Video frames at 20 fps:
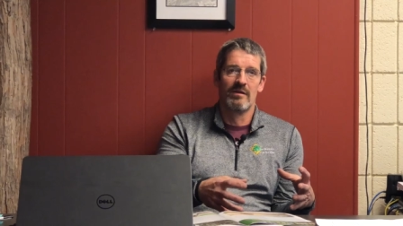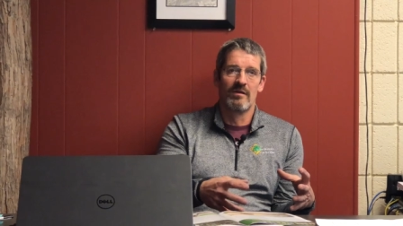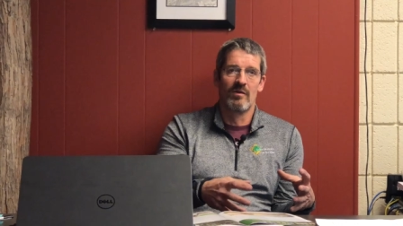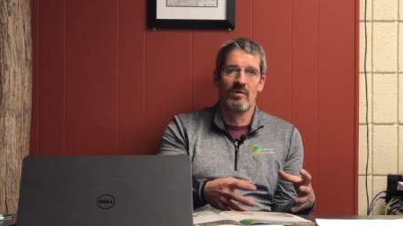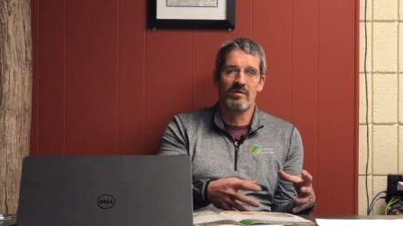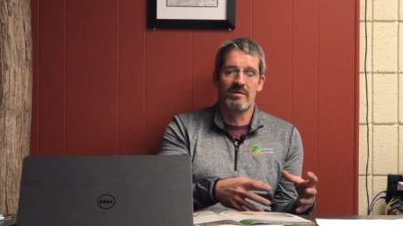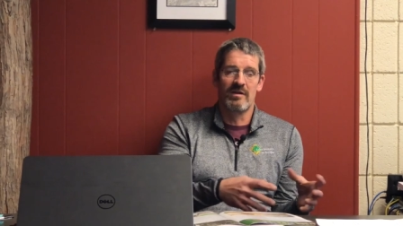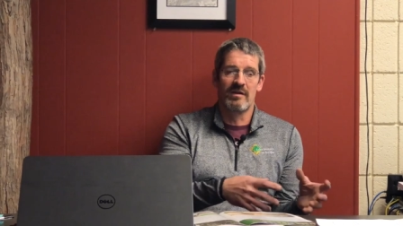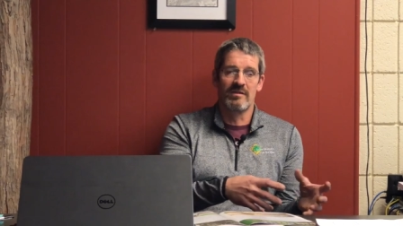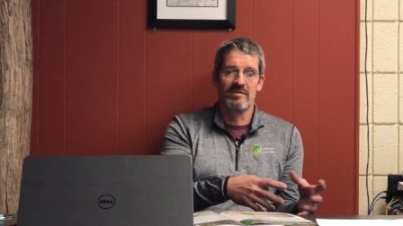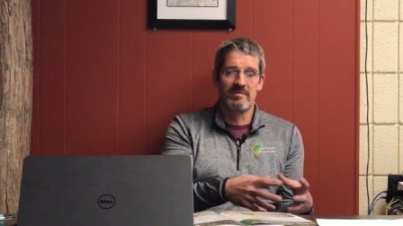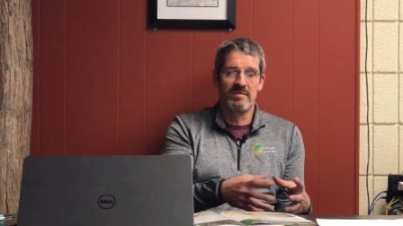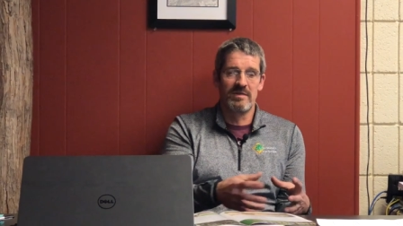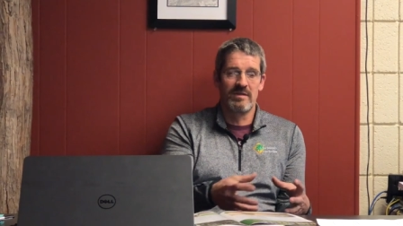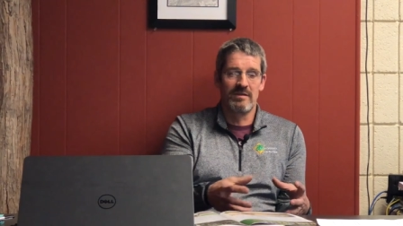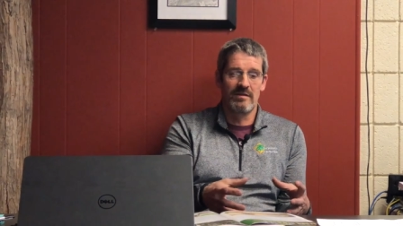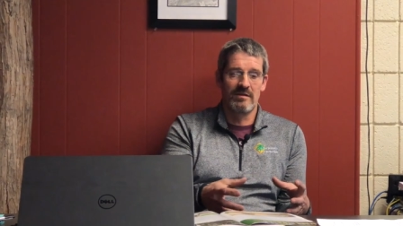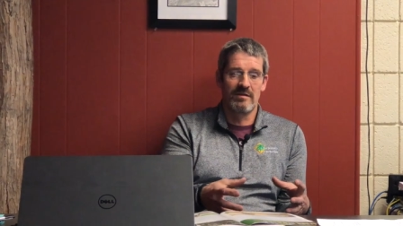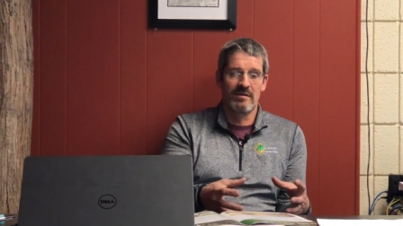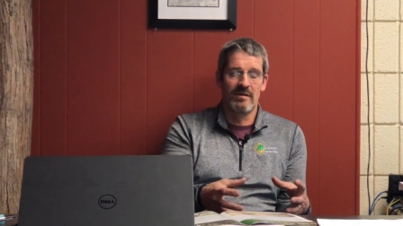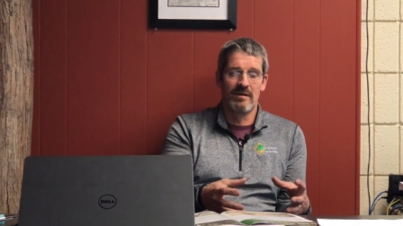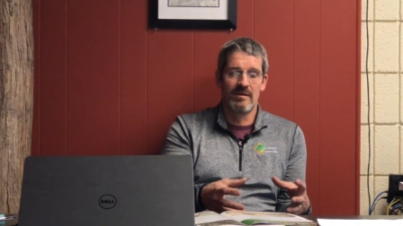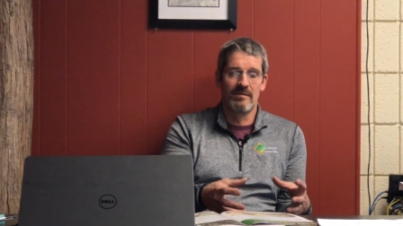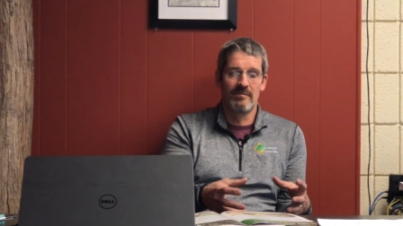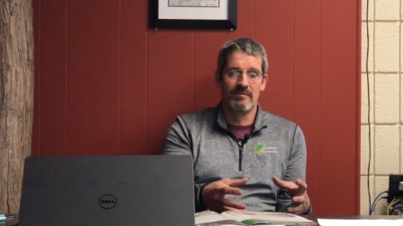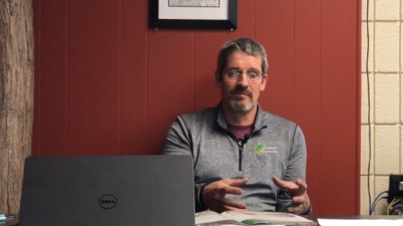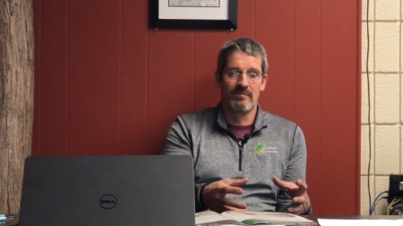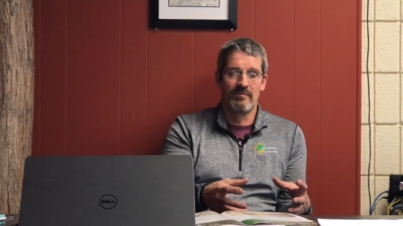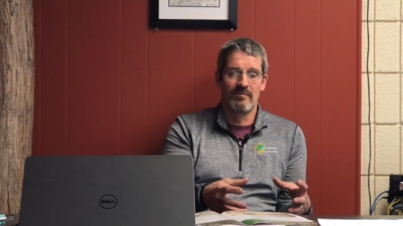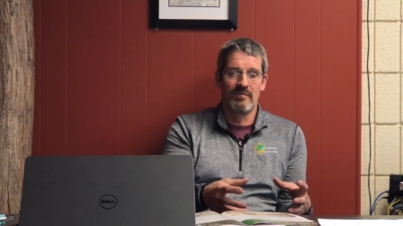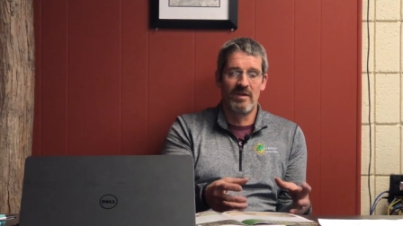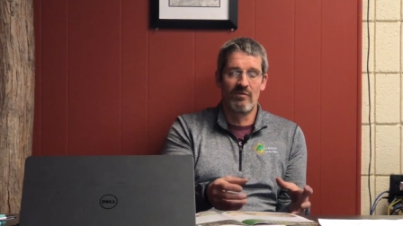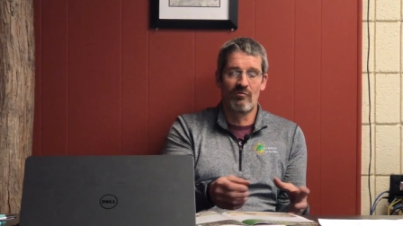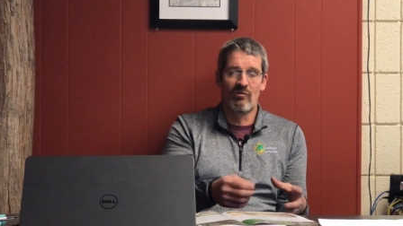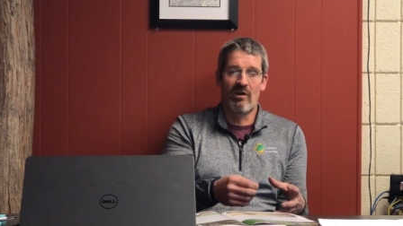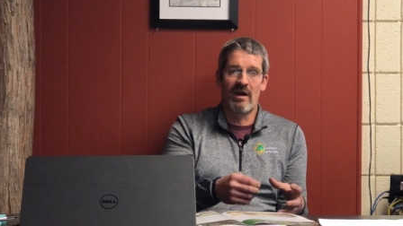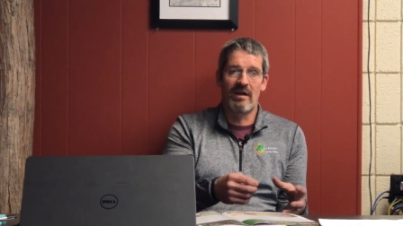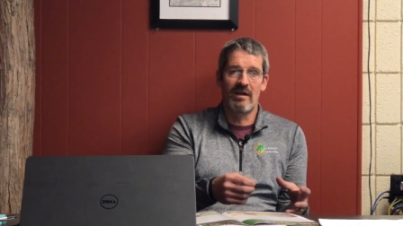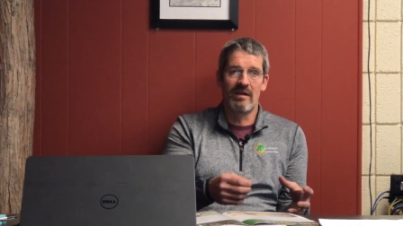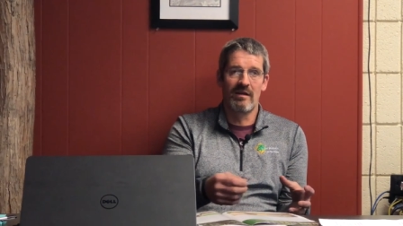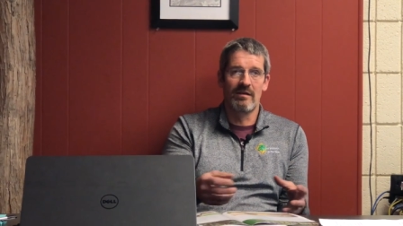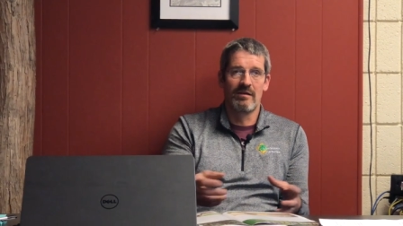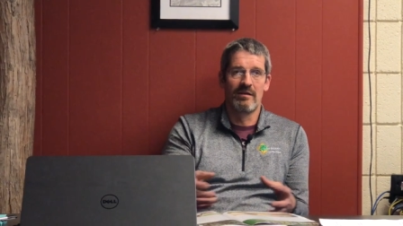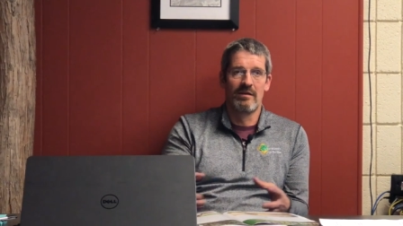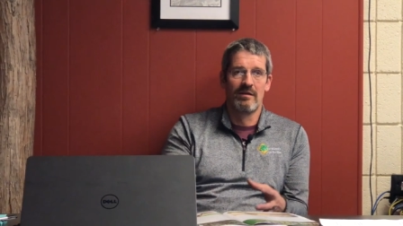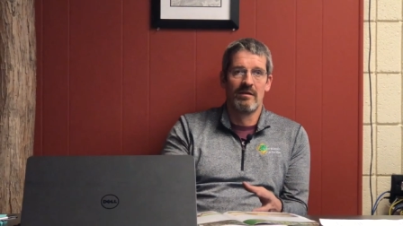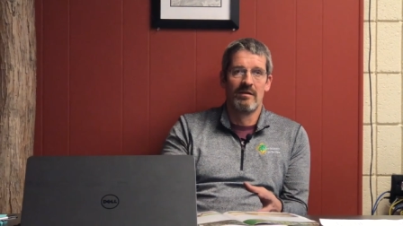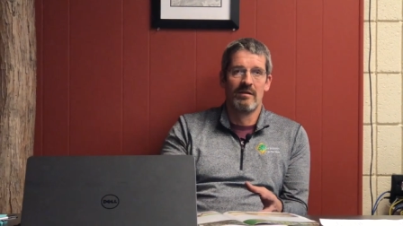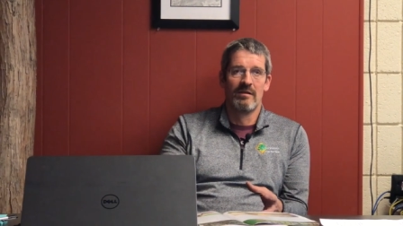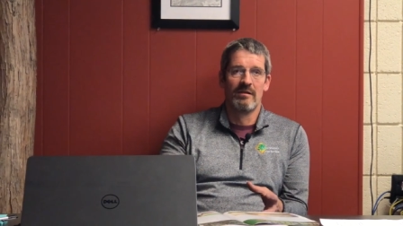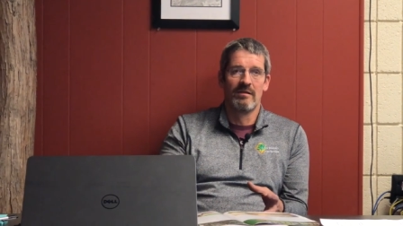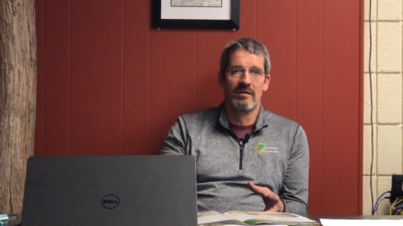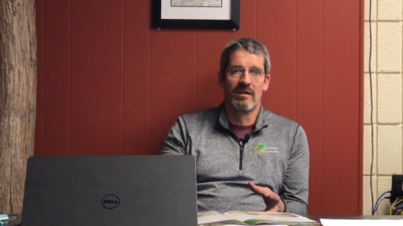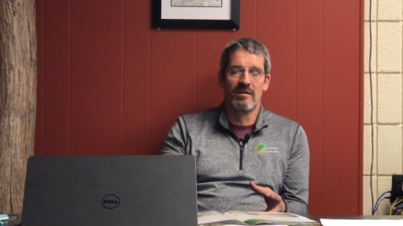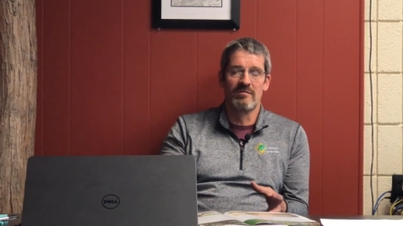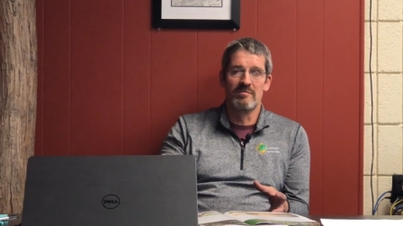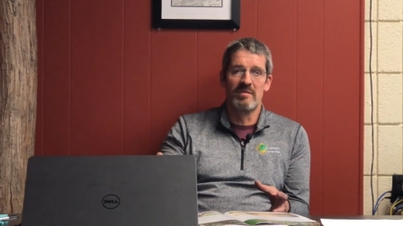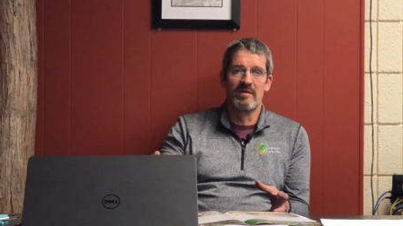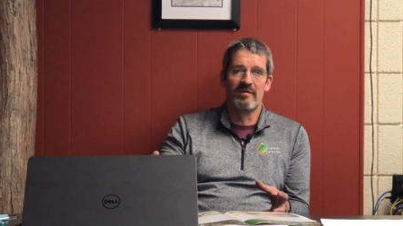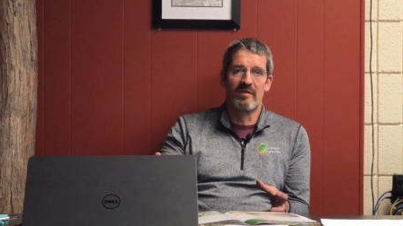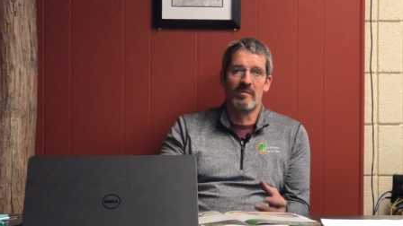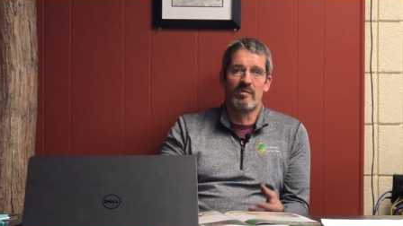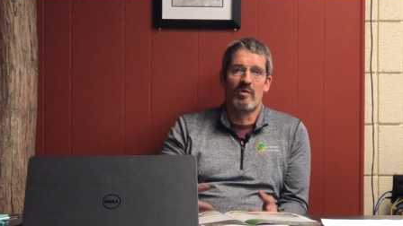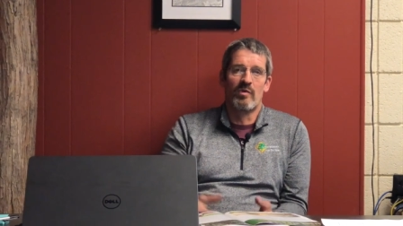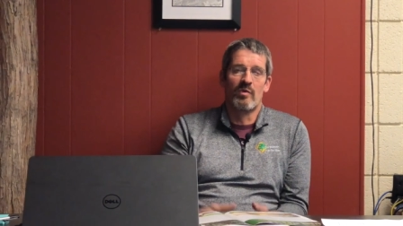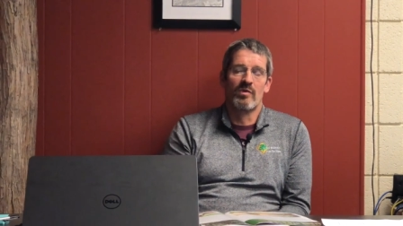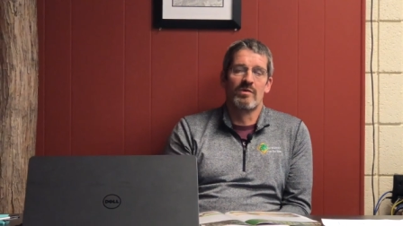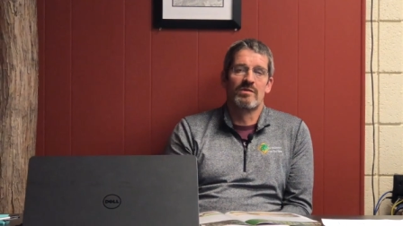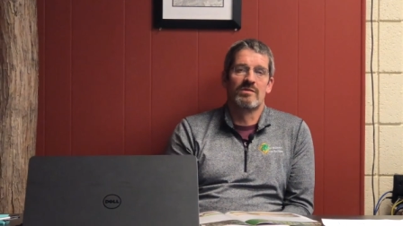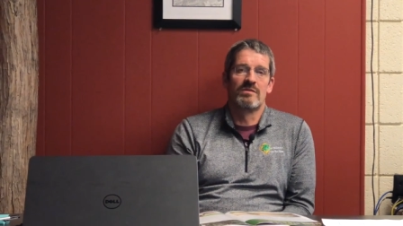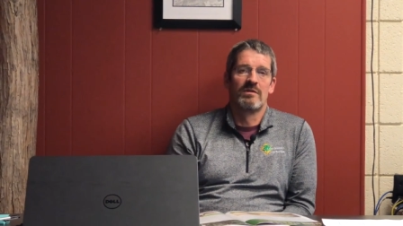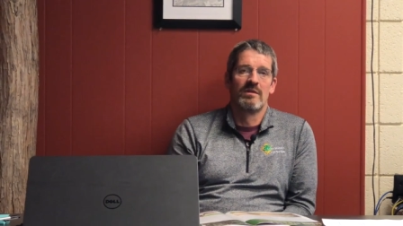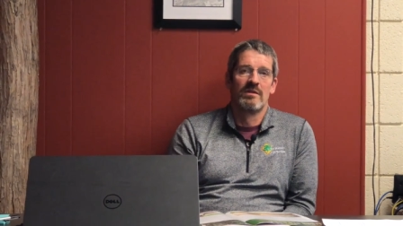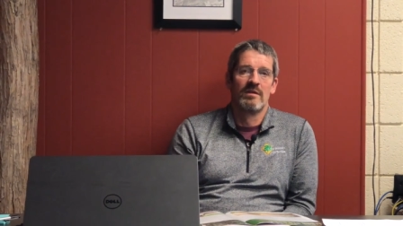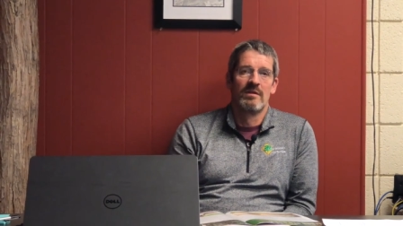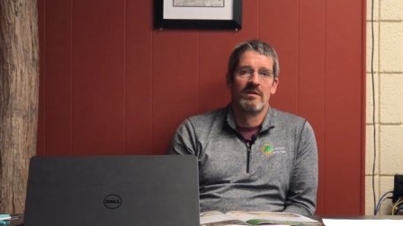or tells me in writing, gives me reports,